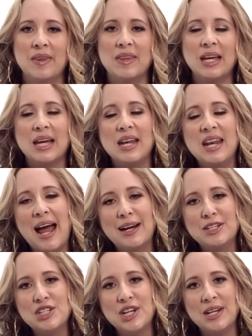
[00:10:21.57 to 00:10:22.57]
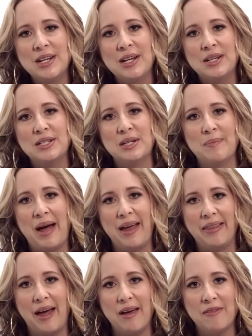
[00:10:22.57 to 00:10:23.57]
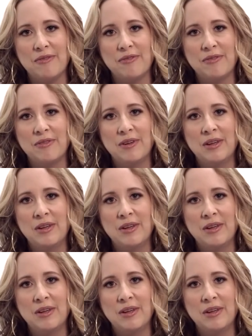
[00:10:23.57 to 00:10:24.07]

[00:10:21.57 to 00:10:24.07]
the connection to my life,